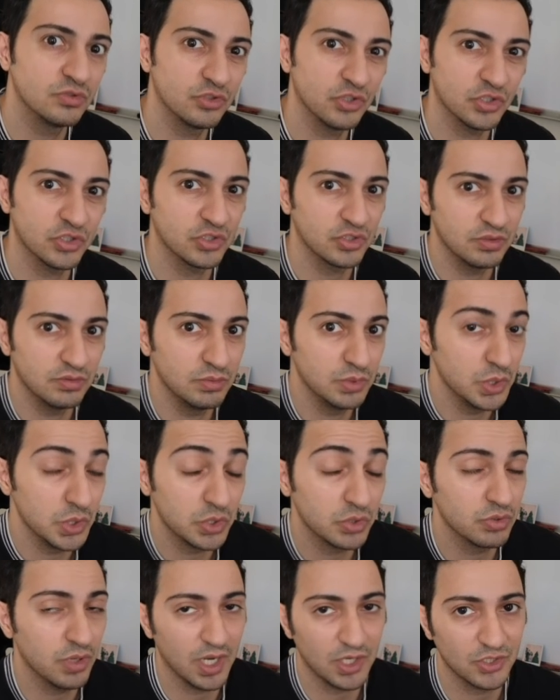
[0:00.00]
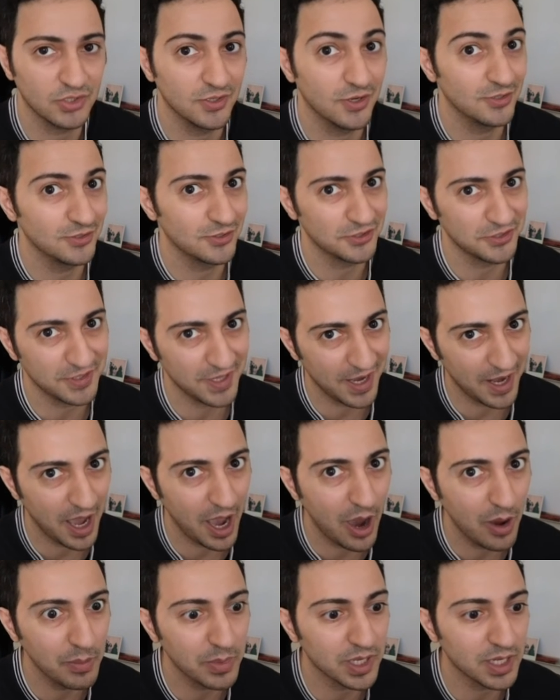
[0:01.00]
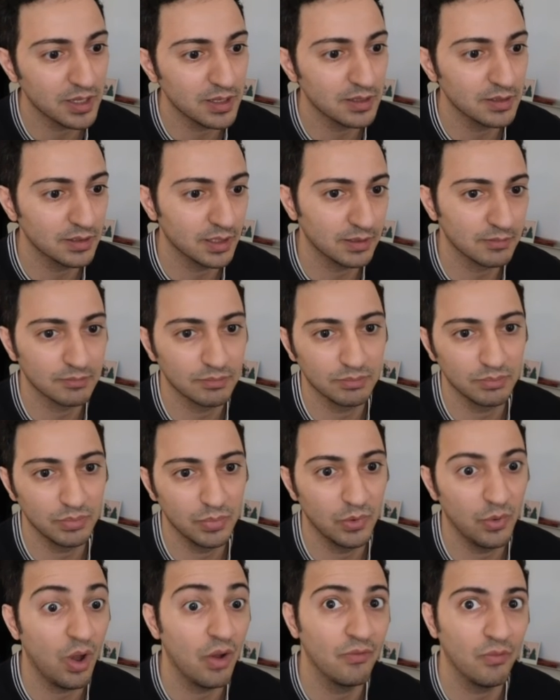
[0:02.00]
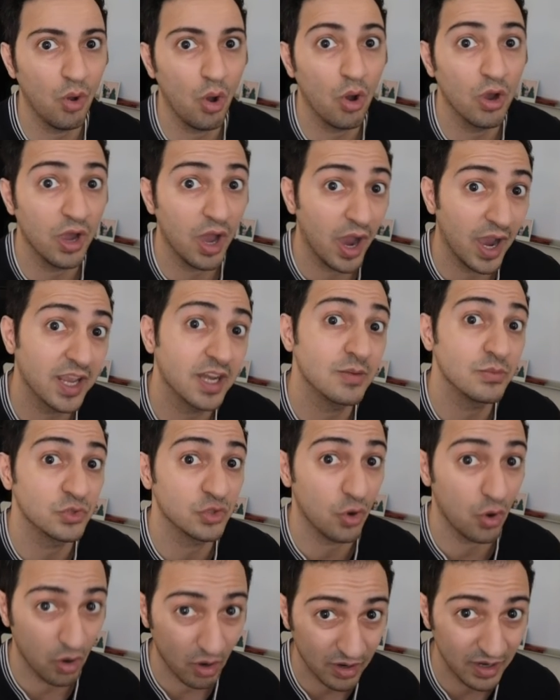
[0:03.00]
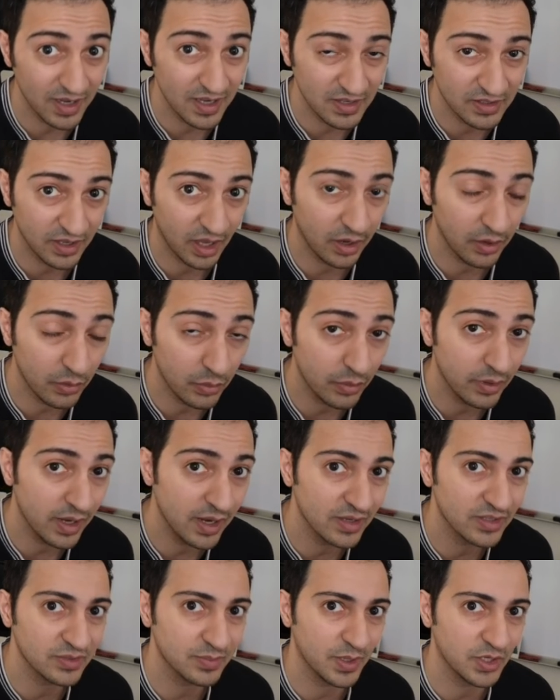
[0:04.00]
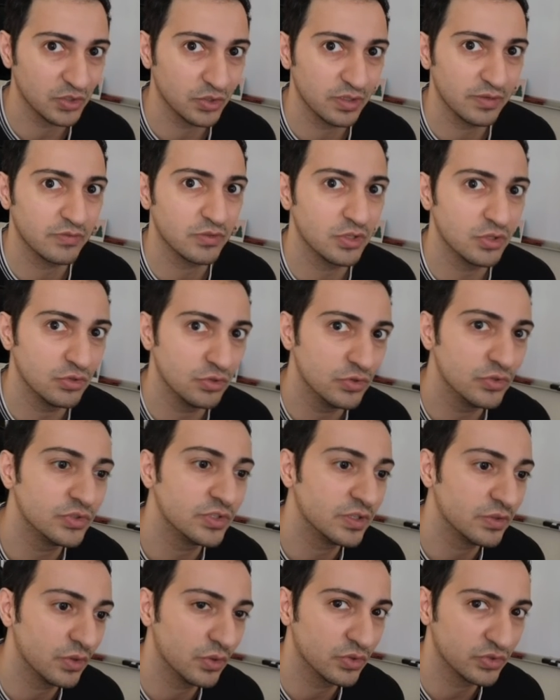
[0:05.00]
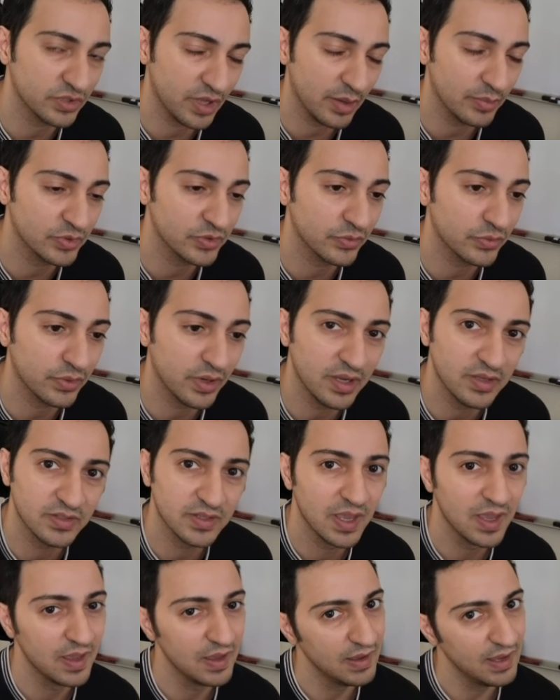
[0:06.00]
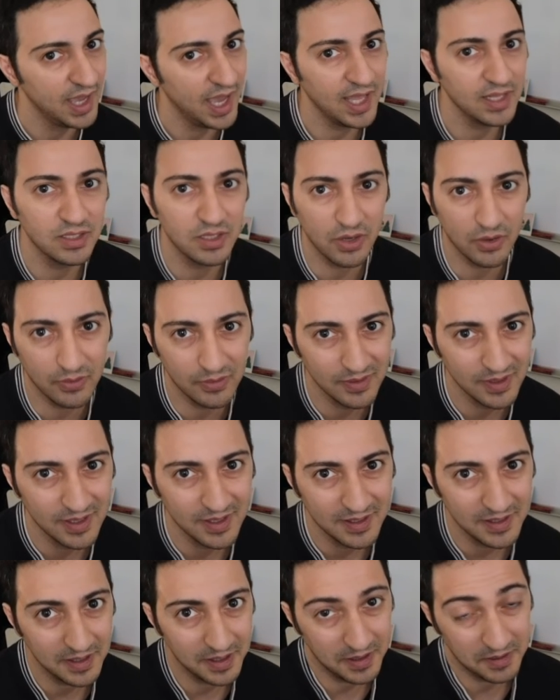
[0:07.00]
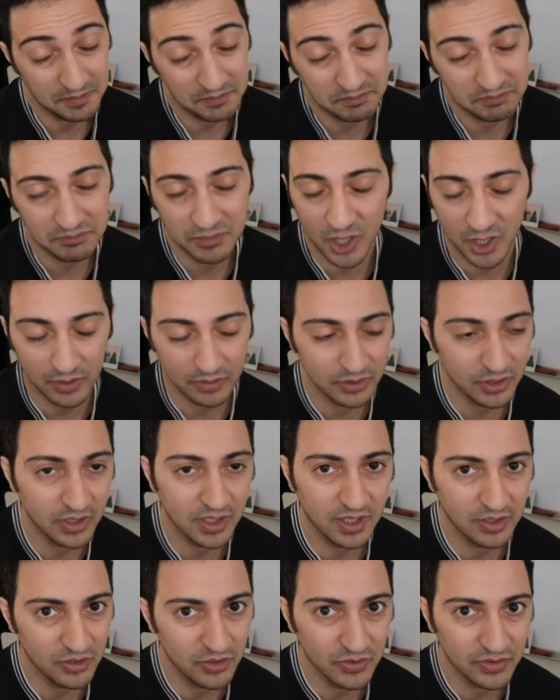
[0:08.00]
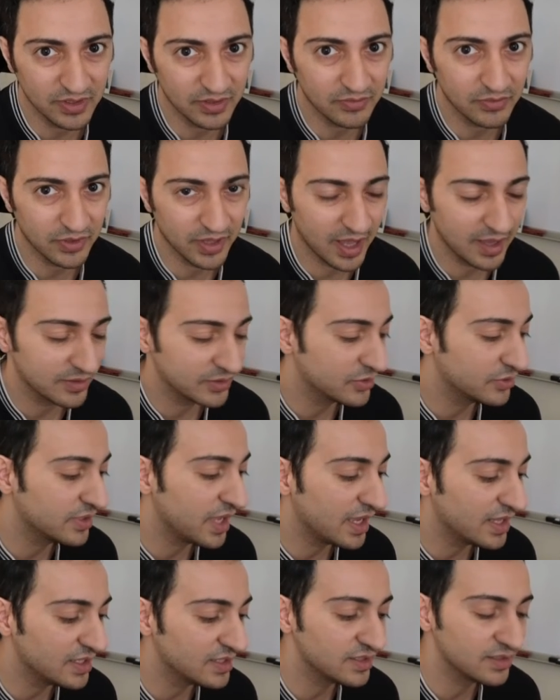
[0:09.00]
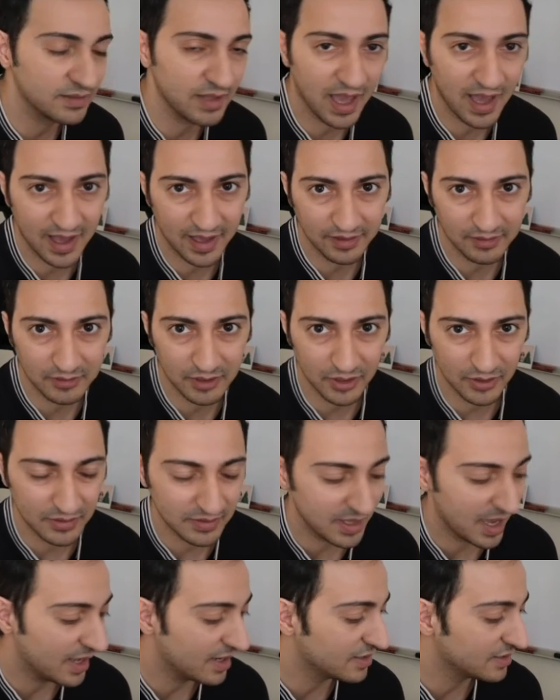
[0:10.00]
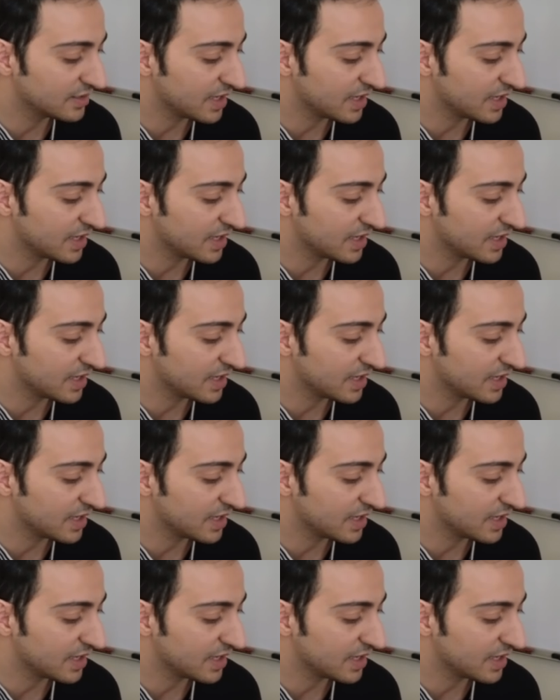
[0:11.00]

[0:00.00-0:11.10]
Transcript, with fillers: just used to actually understand how many like uh, items are inside an array, especially if you're using those types of arrays. And you know, uh, you know, you can use it for that. So that is that, you know, that is